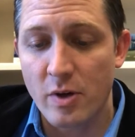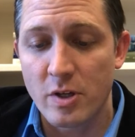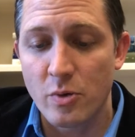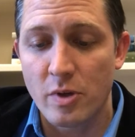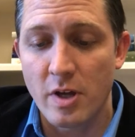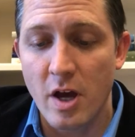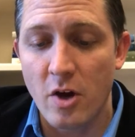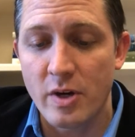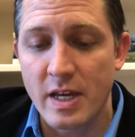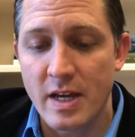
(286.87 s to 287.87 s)
you will know
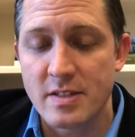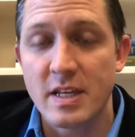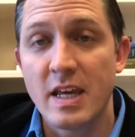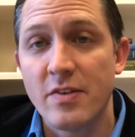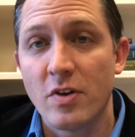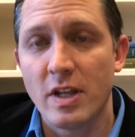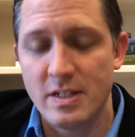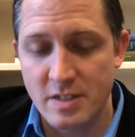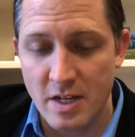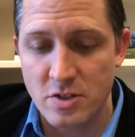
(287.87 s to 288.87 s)
he has evil
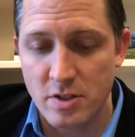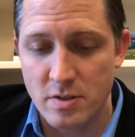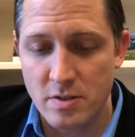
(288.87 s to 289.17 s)
intentions."